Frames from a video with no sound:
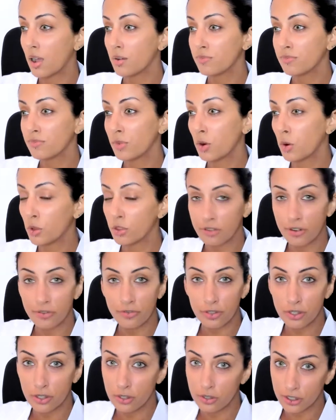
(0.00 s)
all the
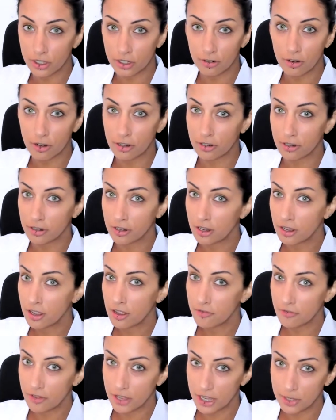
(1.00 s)
reviews that are on
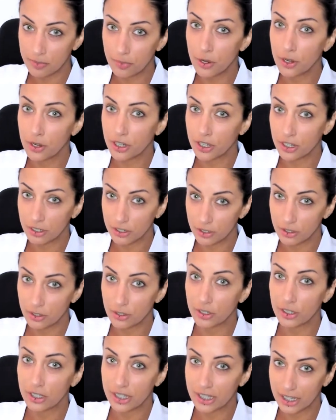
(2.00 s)
Facebook and
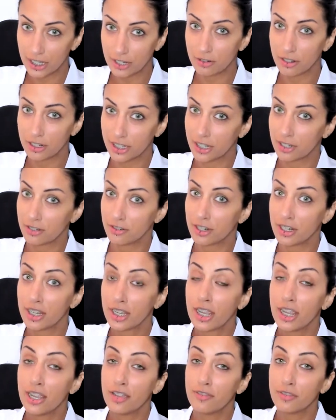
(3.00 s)
Google, etc, etc,
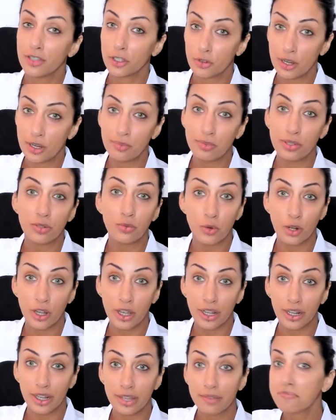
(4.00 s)
if this cream didn't
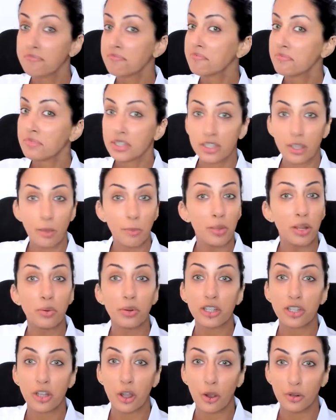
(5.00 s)
work, somebody would
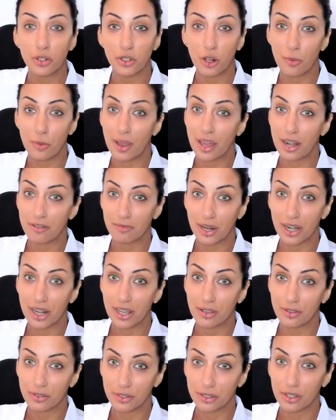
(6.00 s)
have told you all about it by
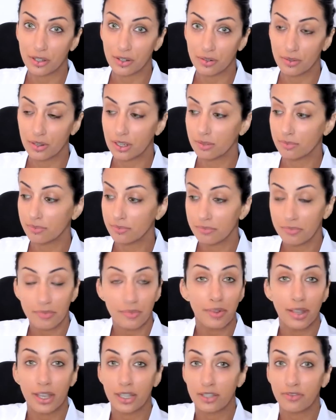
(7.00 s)
now, so
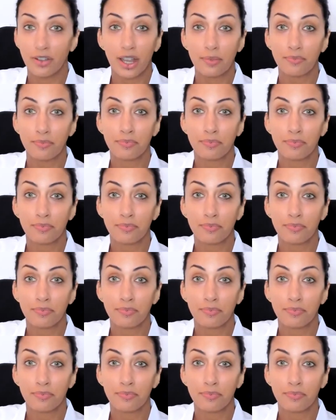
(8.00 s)
it's fine.